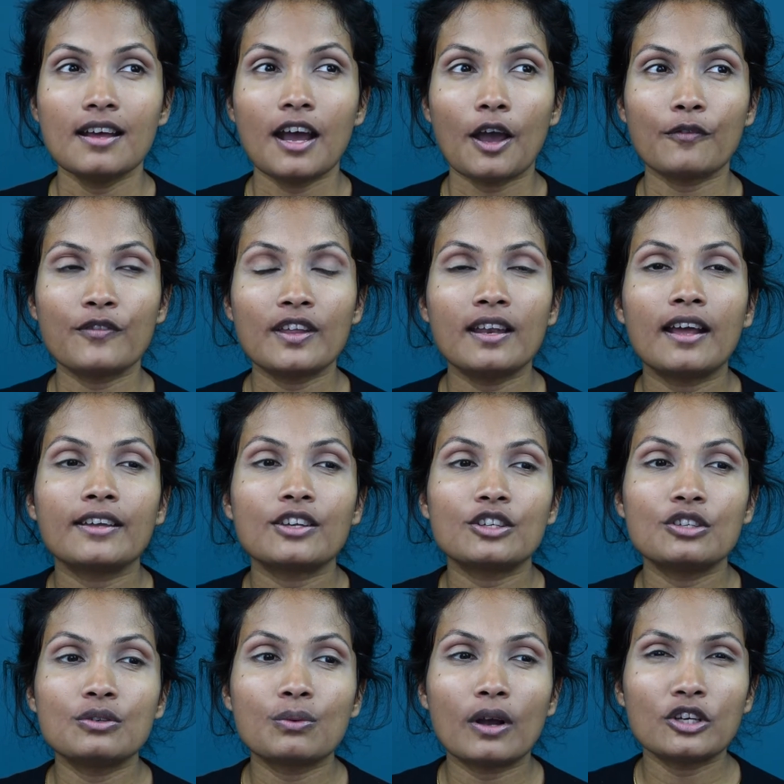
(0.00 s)
I feel like
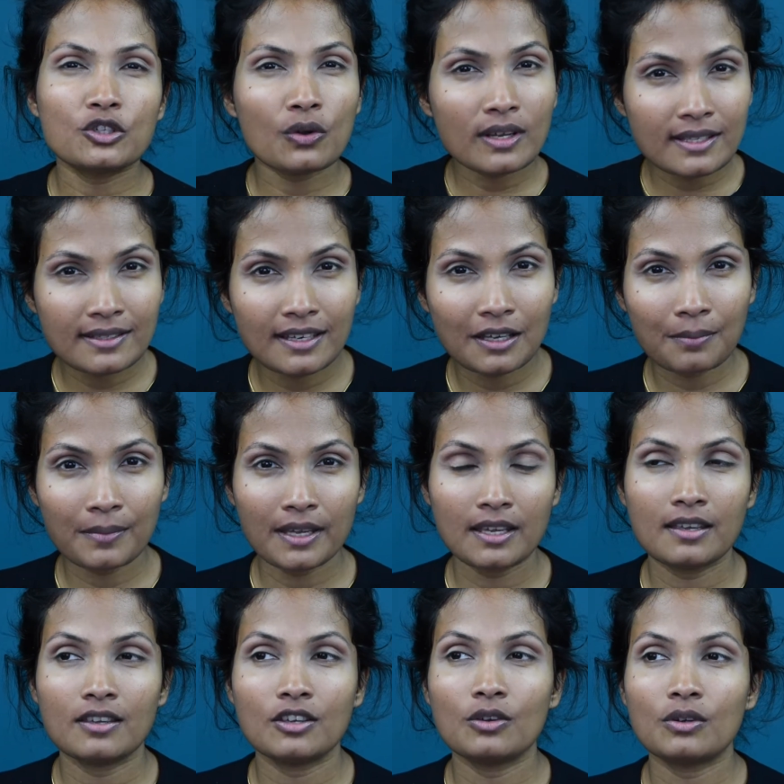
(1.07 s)
you are trusting
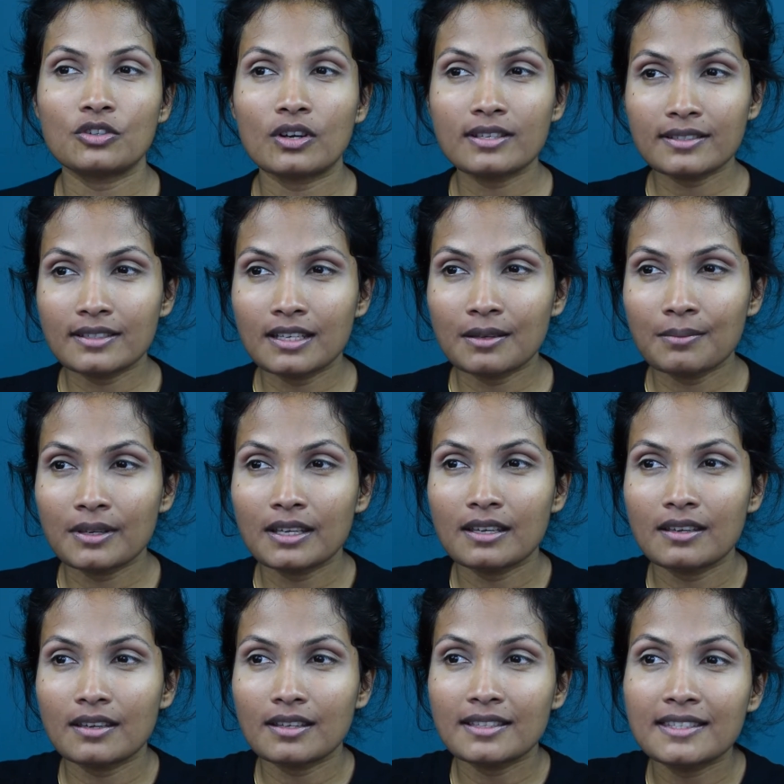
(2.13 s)
me. You're trusting
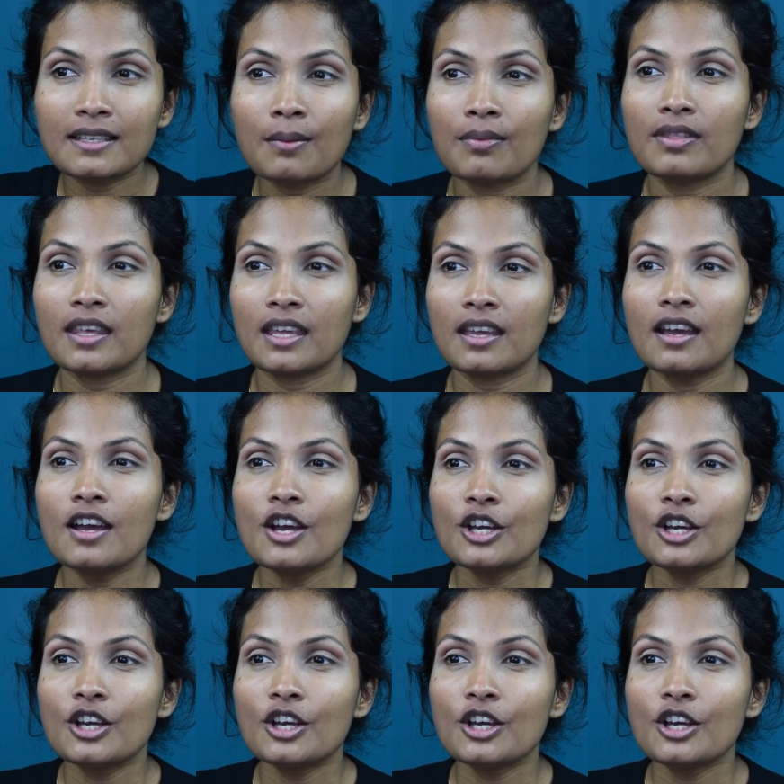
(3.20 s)
me in something.